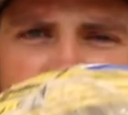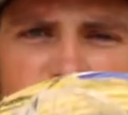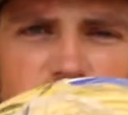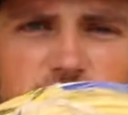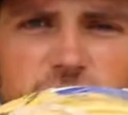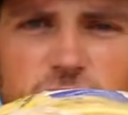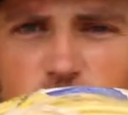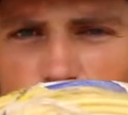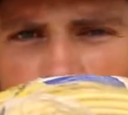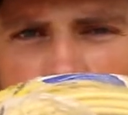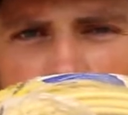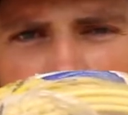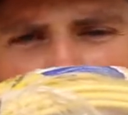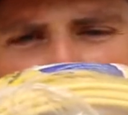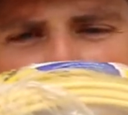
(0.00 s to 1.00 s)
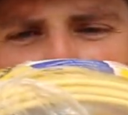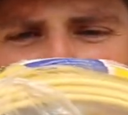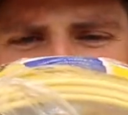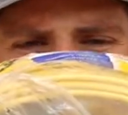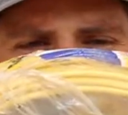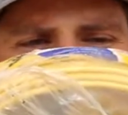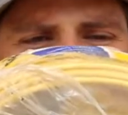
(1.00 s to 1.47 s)
find it at Home Depot,
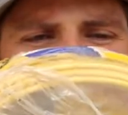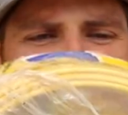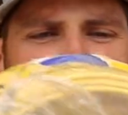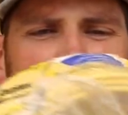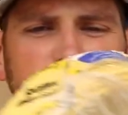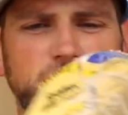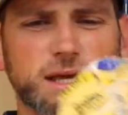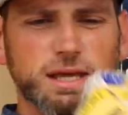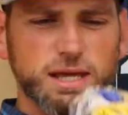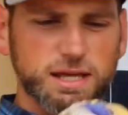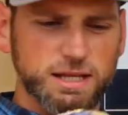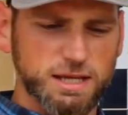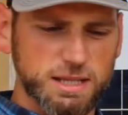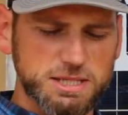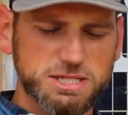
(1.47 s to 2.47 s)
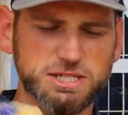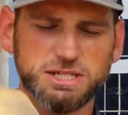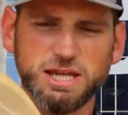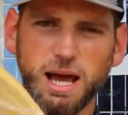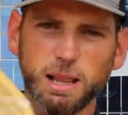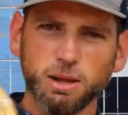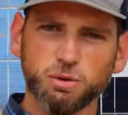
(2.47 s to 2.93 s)
Lowe's, right? And this
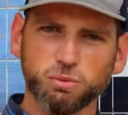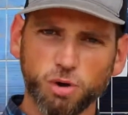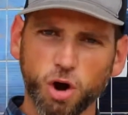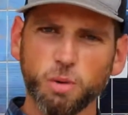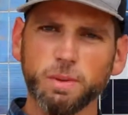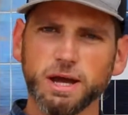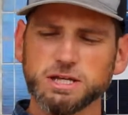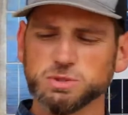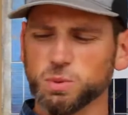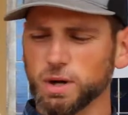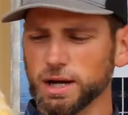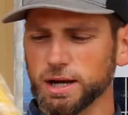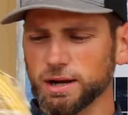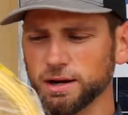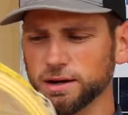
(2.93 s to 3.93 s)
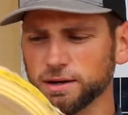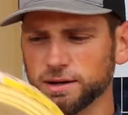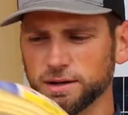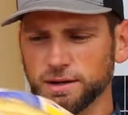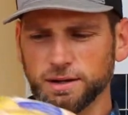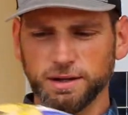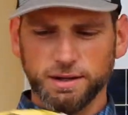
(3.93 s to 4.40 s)
is yellow Romex wire.
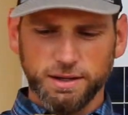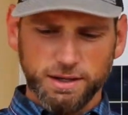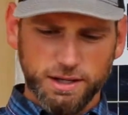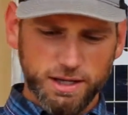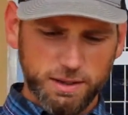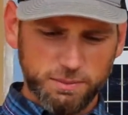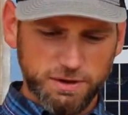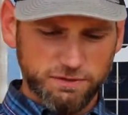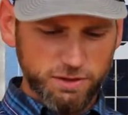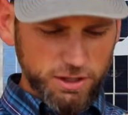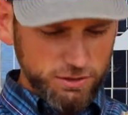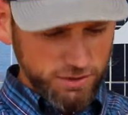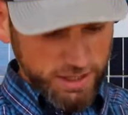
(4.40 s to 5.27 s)
But if you look